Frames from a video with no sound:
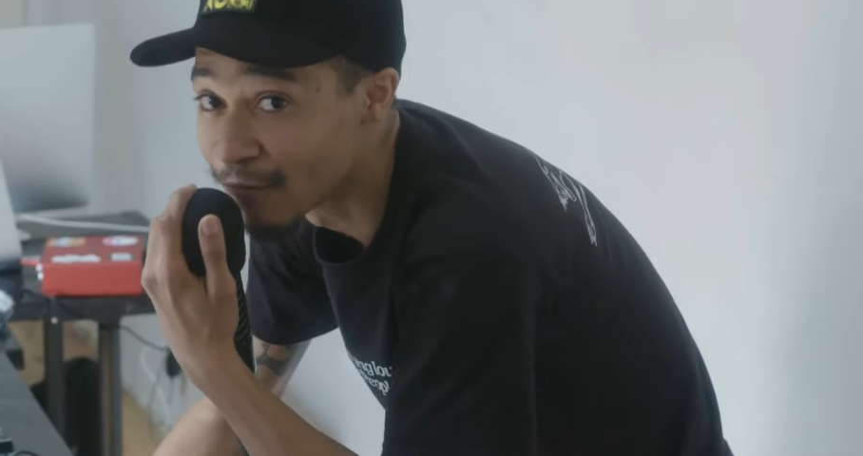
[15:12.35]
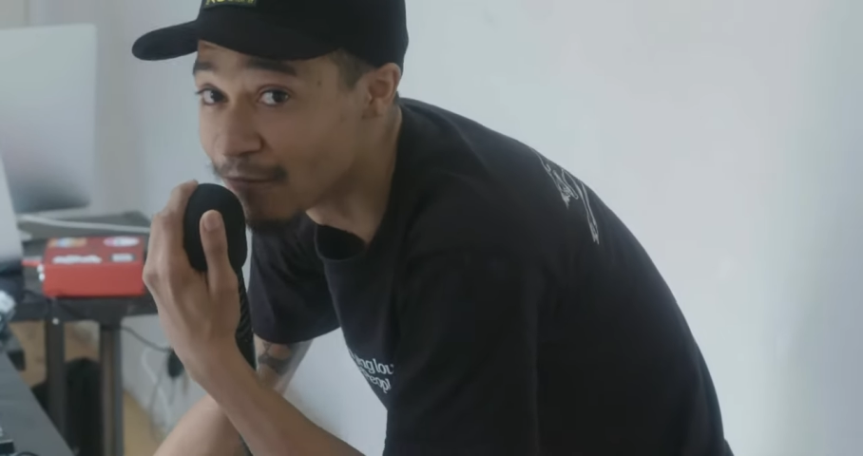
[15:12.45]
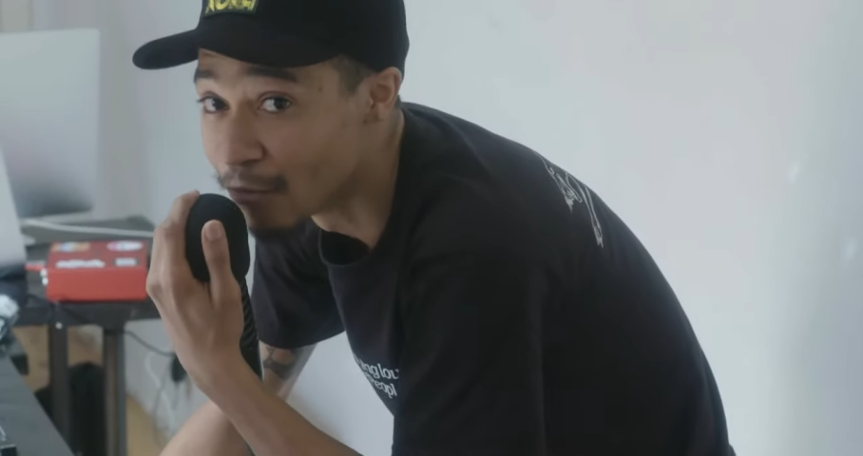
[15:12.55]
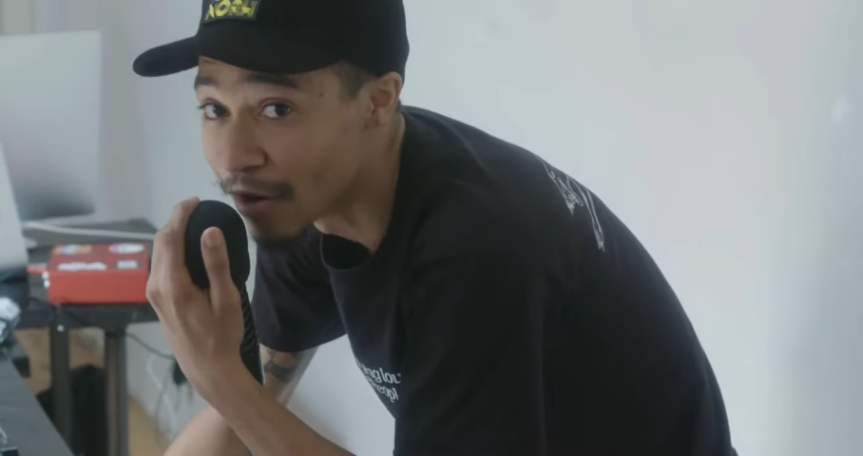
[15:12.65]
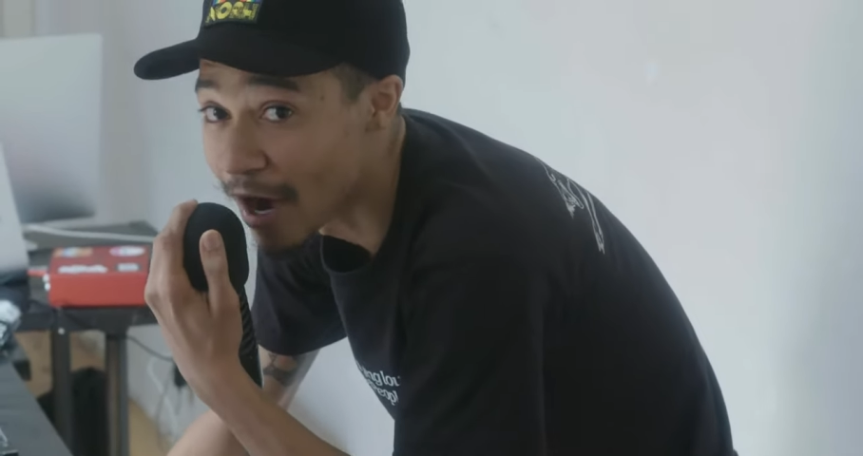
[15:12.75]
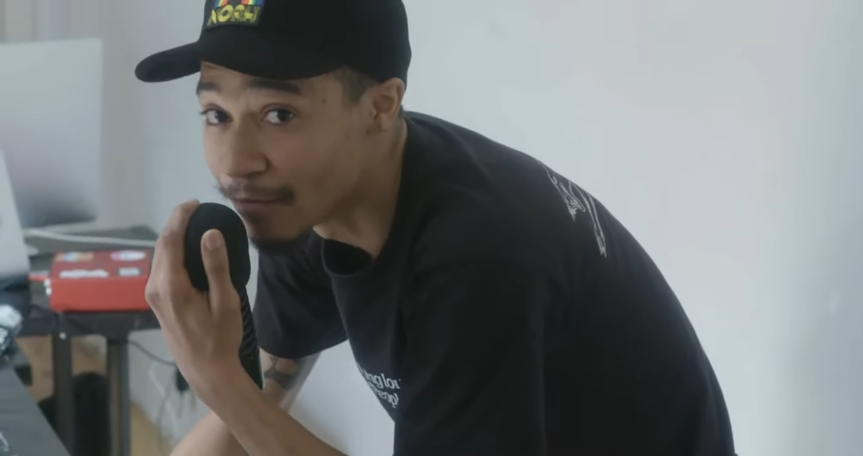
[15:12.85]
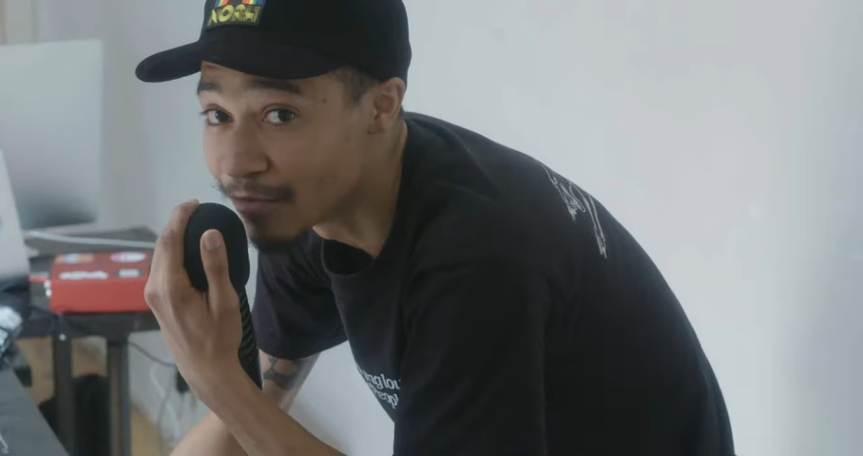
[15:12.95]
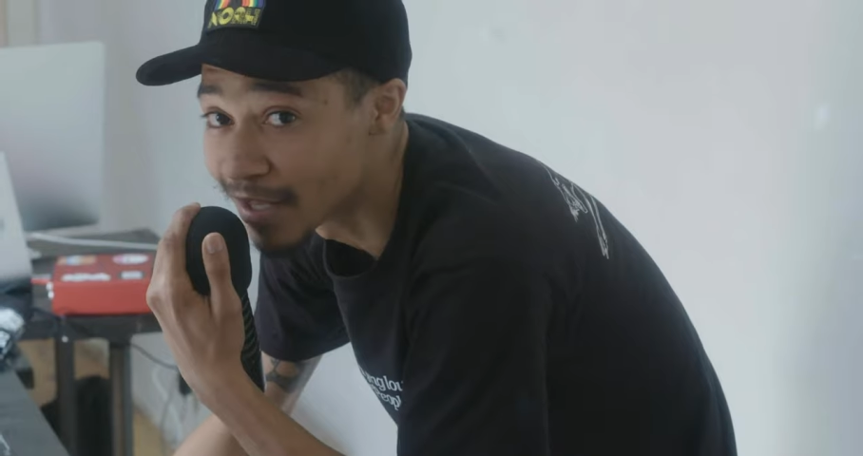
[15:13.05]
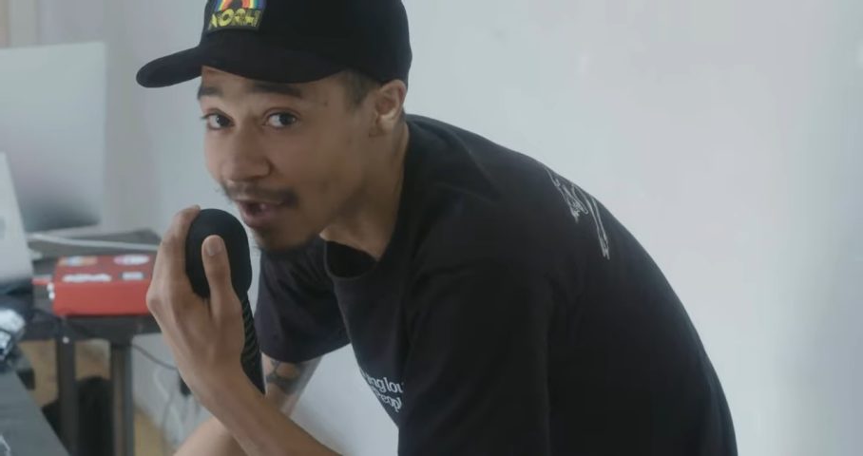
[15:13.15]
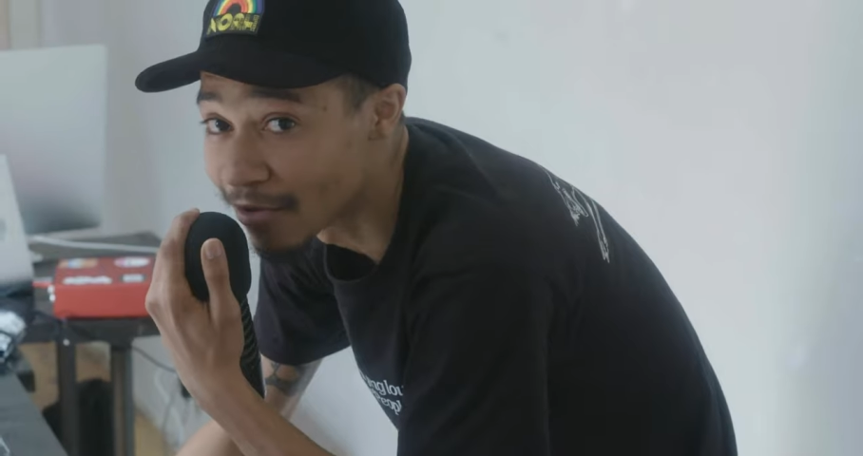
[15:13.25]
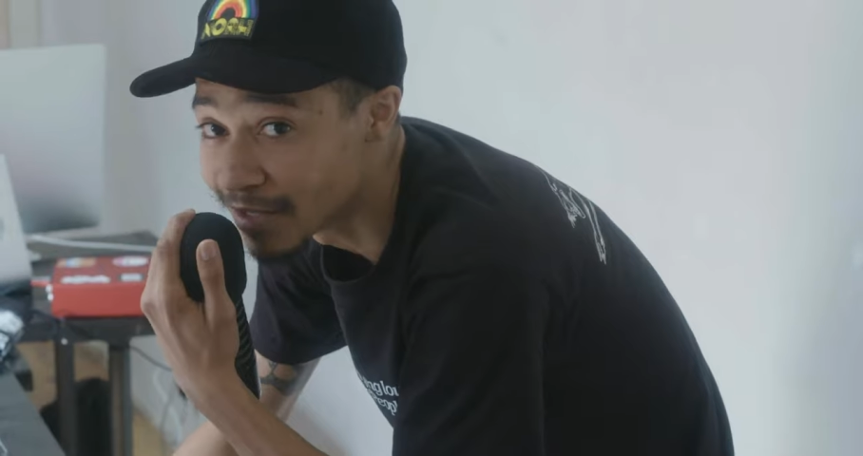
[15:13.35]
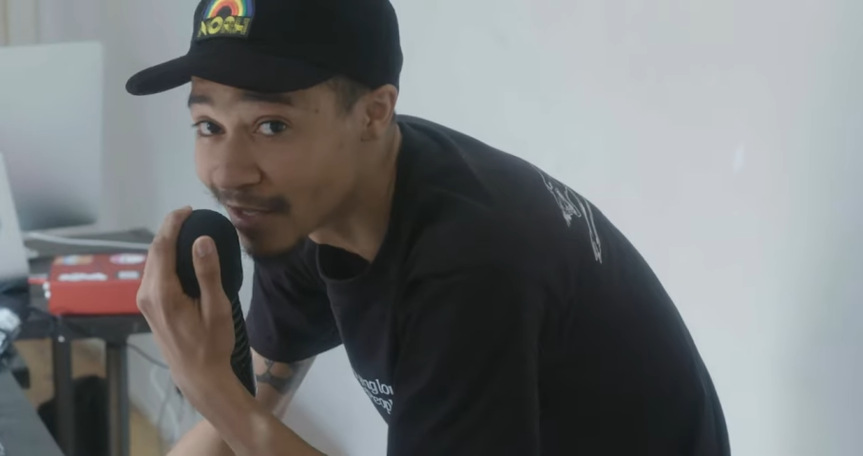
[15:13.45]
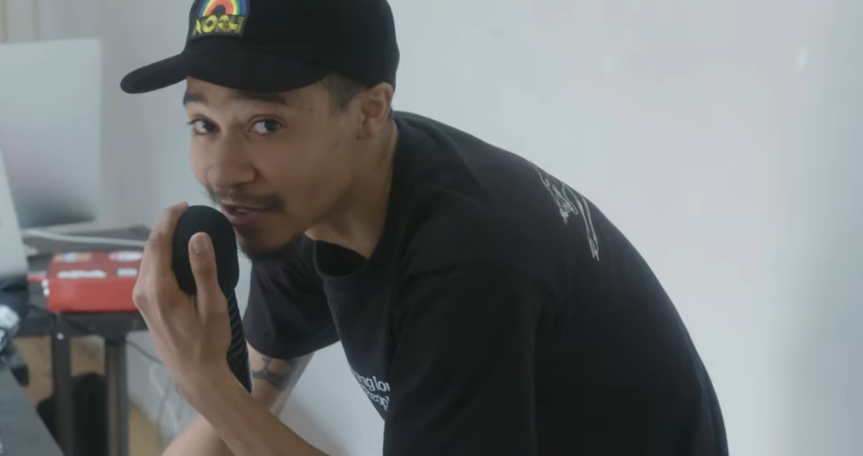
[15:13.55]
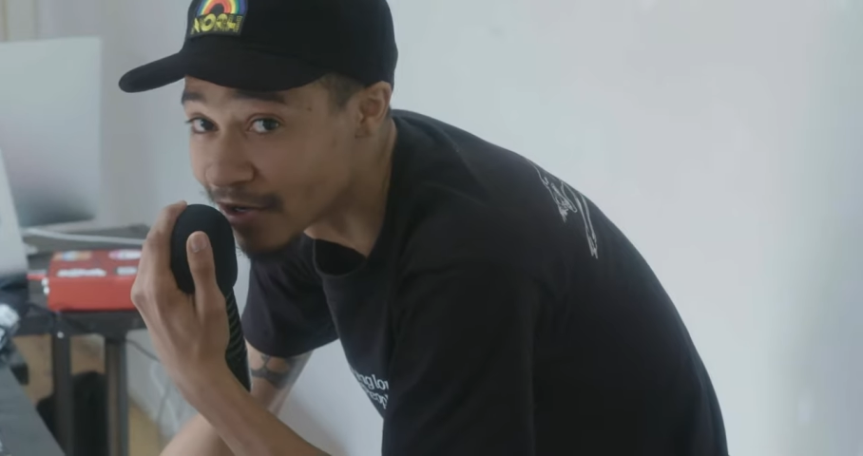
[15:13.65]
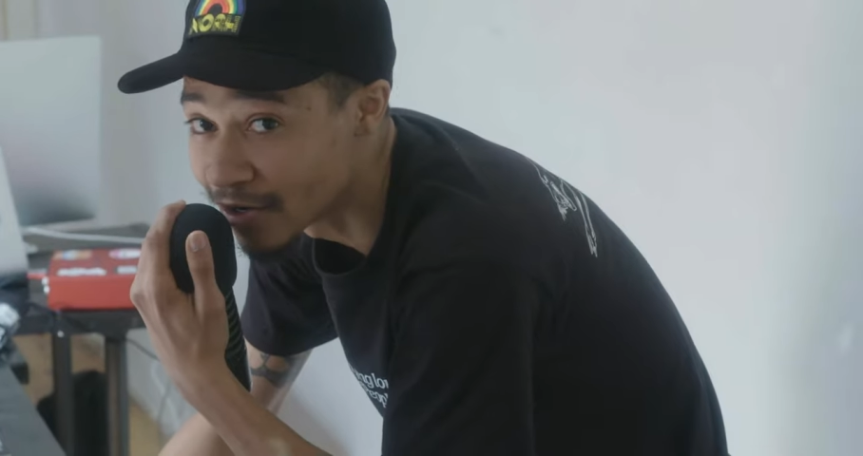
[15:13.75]
4 albums out
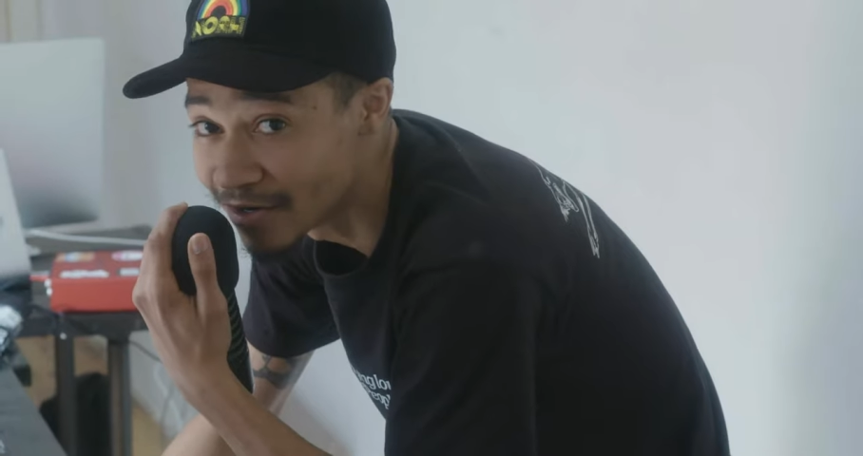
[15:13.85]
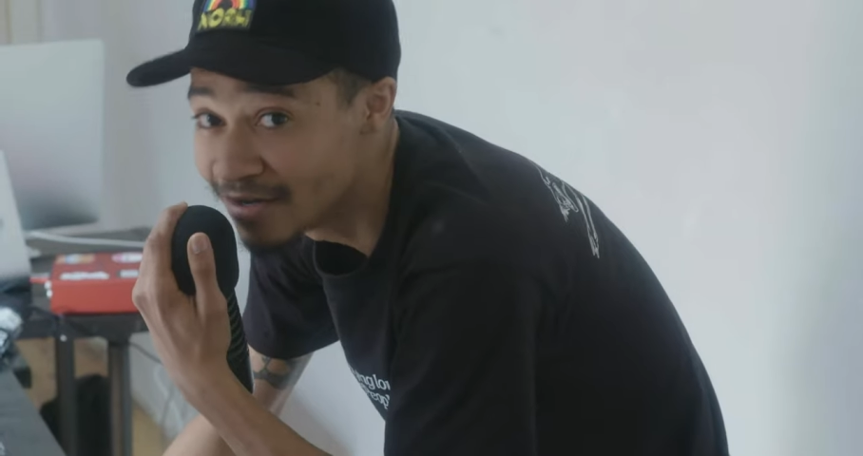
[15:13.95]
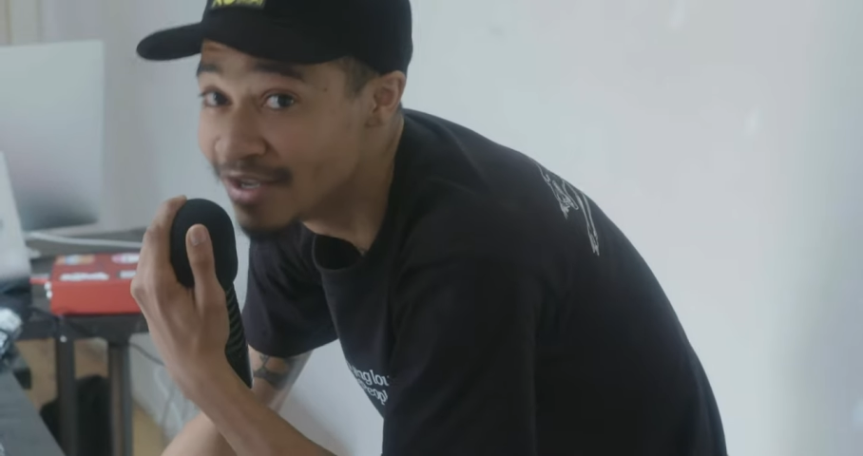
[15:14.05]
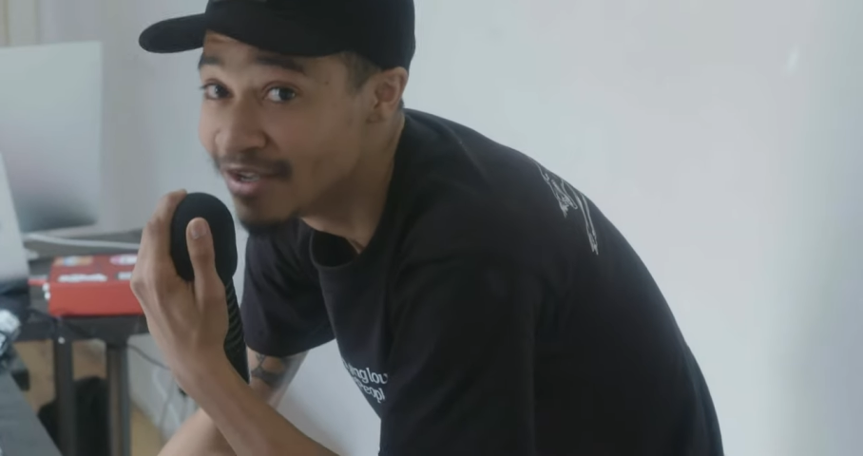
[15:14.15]
this year.